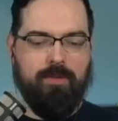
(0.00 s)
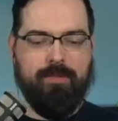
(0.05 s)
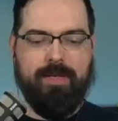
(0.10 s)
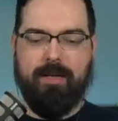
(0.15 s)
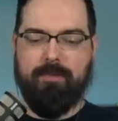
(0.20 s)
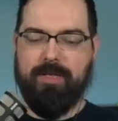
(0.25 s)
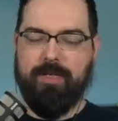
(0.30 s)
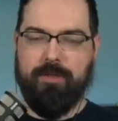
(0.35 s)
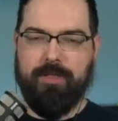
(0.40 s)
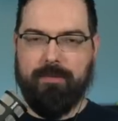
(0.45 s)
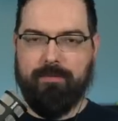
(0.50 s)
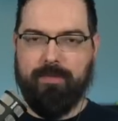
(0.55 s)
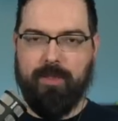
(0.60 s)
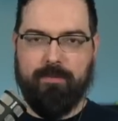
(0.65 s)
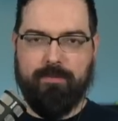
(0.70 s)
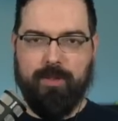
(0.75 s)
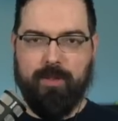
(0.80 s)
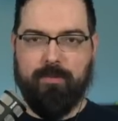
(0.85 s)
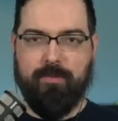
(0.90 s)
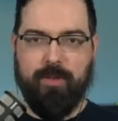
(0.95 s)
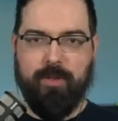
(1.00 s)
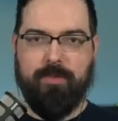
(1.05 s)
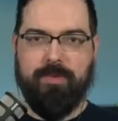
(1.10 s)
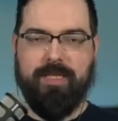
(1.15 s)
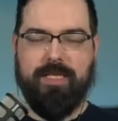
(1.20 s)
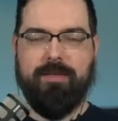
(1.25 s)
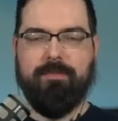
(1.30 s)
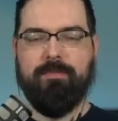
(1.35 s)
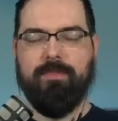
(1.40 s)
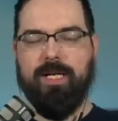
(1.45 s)
be able to do the boop, boop, boop
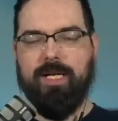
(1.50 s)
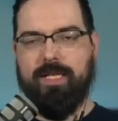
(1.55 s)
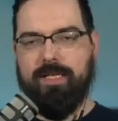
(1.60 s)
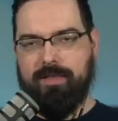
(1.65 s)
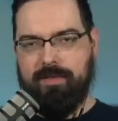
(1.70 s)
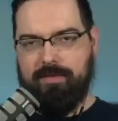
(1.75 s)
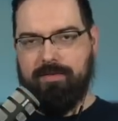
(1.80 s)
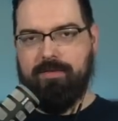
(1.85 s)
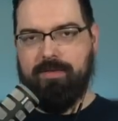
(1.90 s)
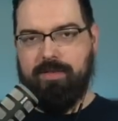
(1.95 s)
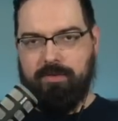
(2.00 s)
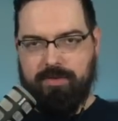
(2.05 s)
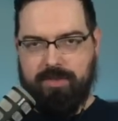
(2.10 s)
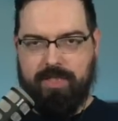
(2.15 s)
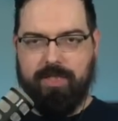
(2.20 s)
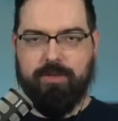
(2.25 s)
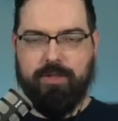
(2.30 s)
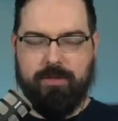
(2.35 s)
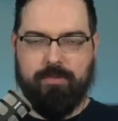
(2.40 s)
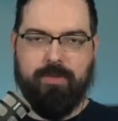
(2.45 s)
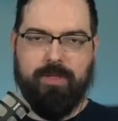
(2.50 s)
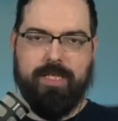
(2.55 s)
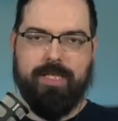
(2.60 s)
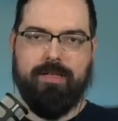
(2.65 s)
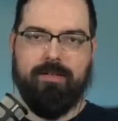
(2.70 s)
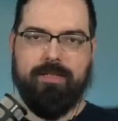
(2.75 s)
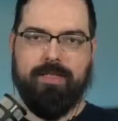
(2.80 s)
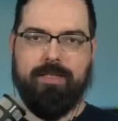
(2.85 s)
thing, but you still should put it on.